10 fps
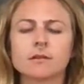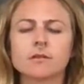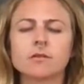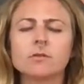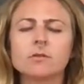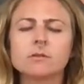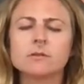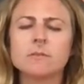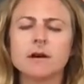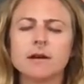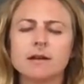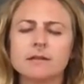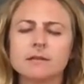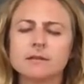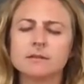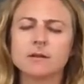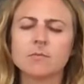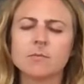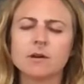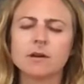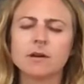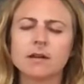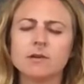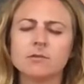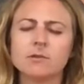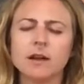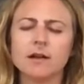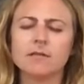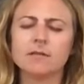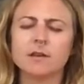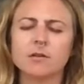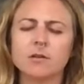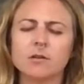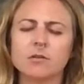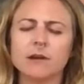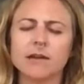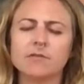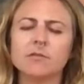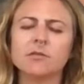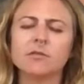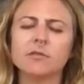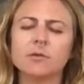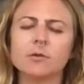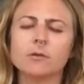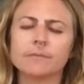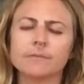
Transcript: Call to mind someone in your life that you're grateful for